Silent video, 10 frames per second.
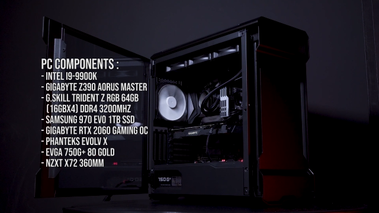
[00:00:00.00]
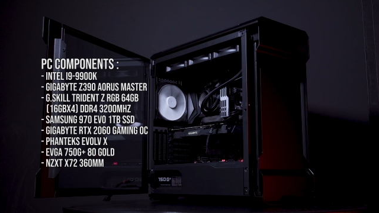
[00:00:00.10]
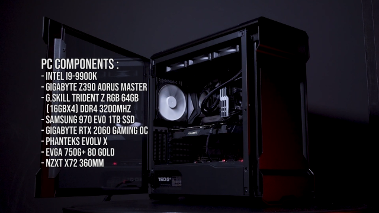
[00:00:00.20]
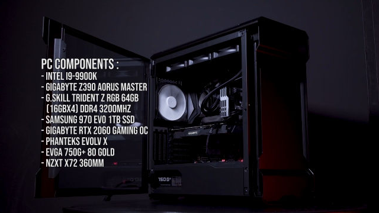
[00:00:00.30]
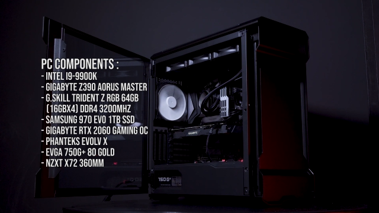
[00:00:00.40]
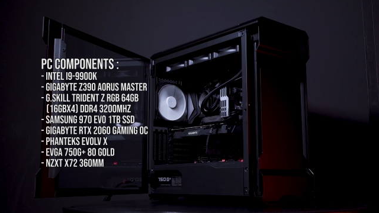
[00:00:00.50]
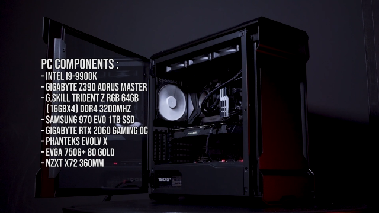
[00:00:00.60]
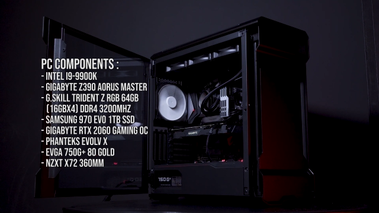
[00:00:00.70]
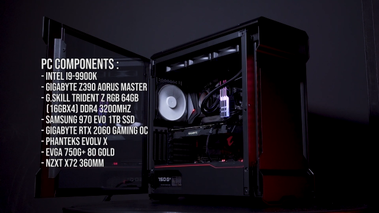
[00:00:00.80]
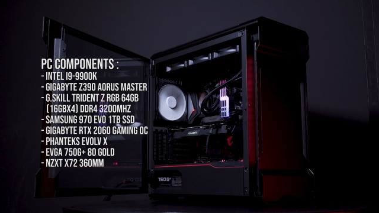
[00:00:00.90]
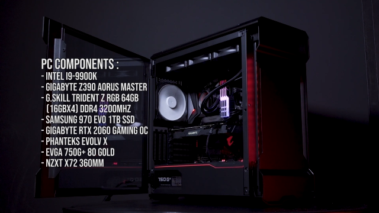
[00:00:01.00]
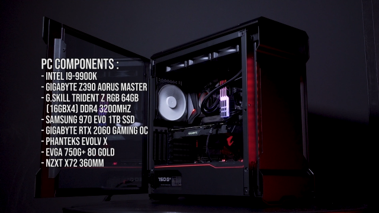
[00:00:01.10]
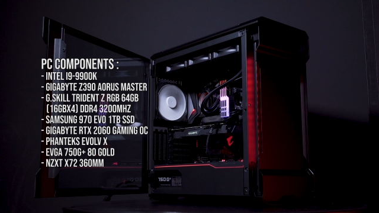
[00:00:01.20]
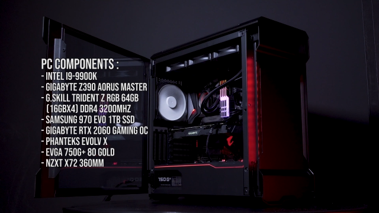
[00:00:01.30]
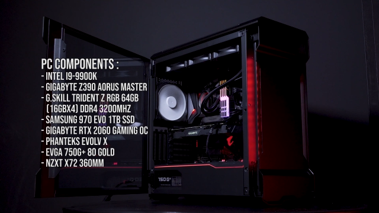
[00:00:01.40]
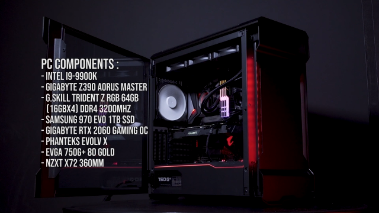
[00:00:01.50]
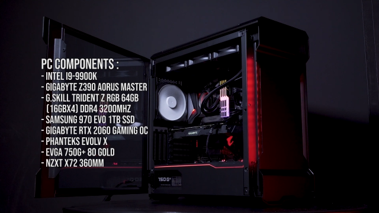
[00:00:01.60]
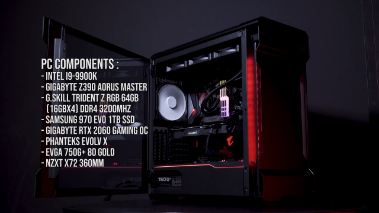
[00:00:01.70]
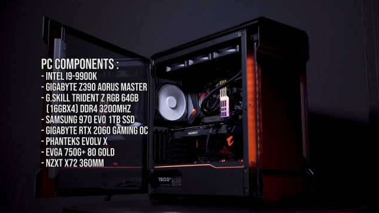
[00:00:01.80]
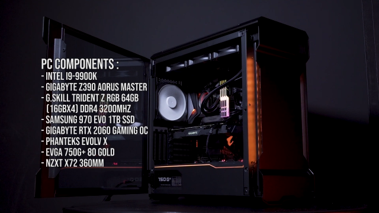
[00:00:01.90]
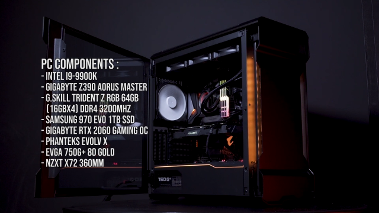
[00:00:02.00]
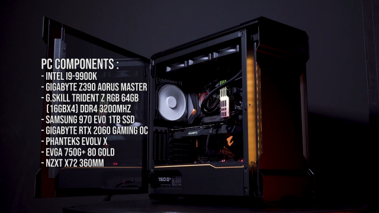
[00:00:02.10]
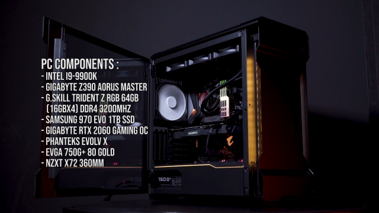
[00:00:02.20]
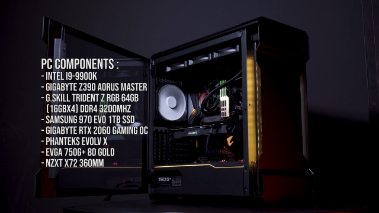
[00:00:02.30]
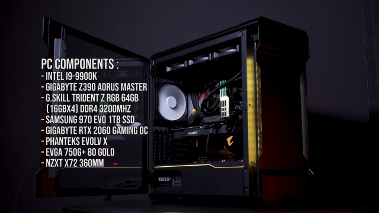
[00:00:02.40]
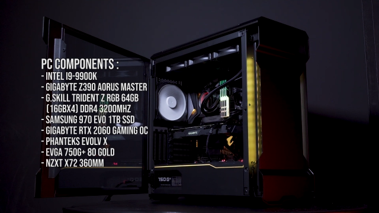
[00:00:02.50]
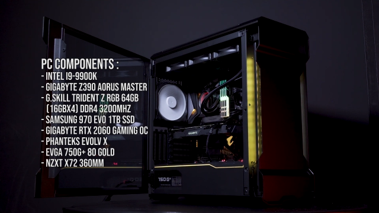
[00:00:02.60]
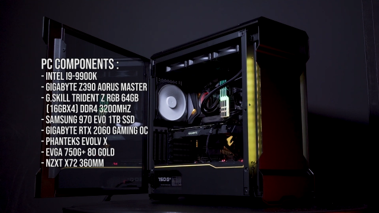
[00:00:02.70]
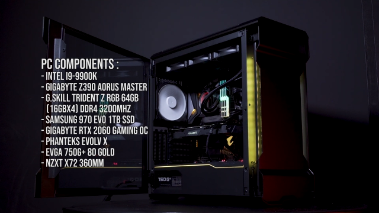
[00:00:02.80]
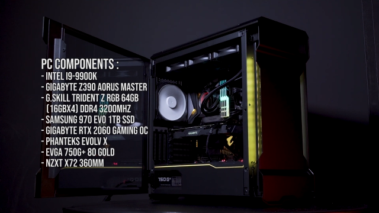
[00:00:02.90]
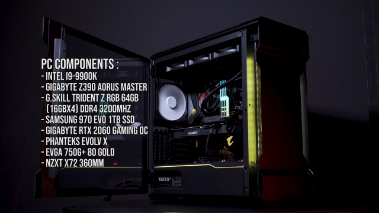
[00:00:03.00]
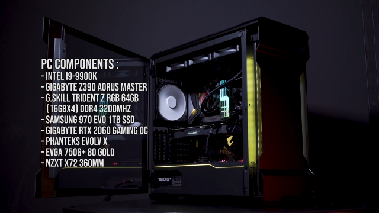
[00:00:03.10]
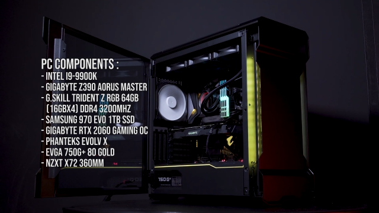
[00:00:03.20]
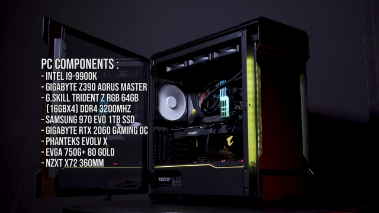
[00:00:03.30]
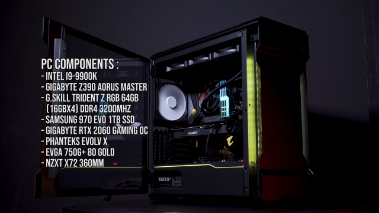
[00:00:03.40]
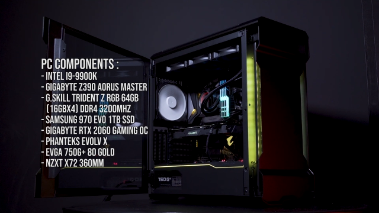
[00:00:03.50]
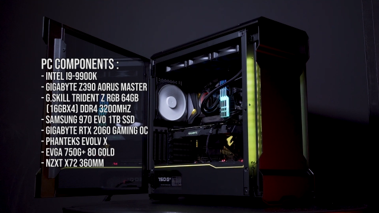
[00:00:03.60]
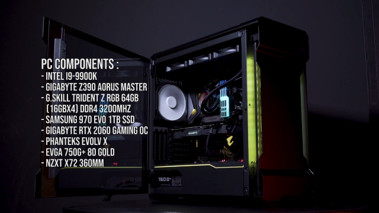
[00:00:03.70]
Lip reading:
Nobody's mouth can be seen.